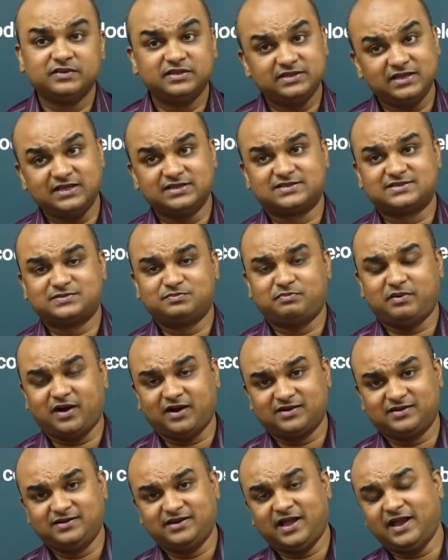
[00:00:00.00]
Yes,
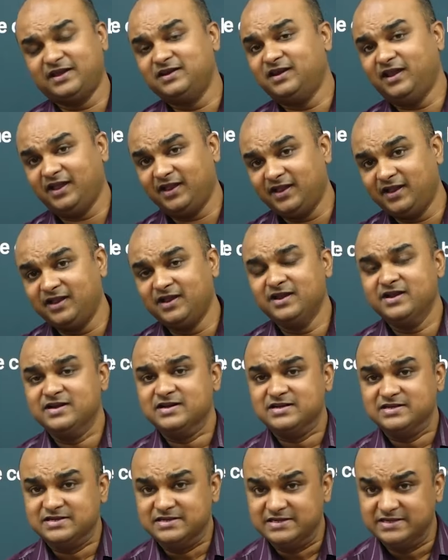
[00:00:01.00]
part nine A
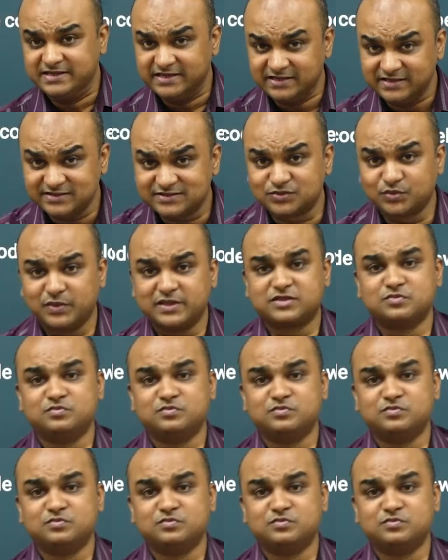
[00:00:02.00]
deals with